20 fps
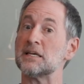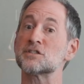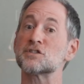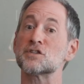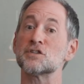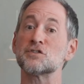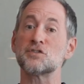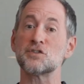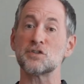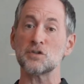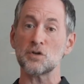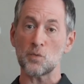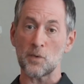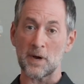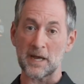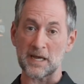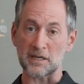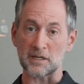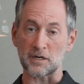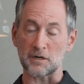it's a
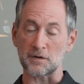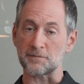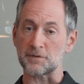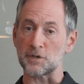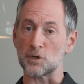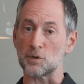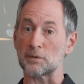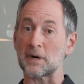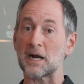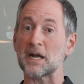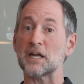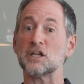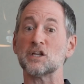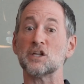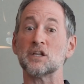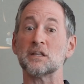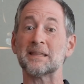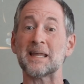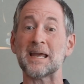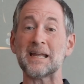two-way interview,
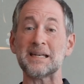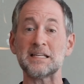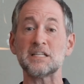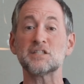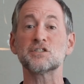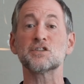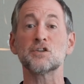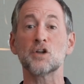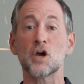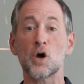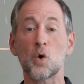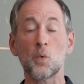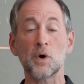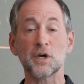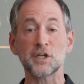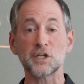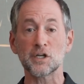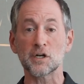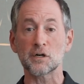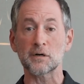right? They need to know
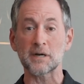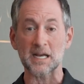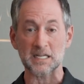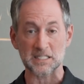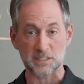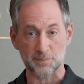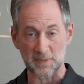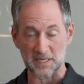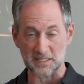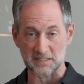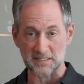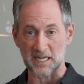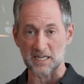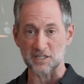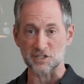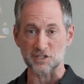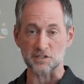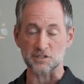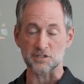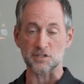what your
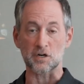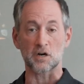expectations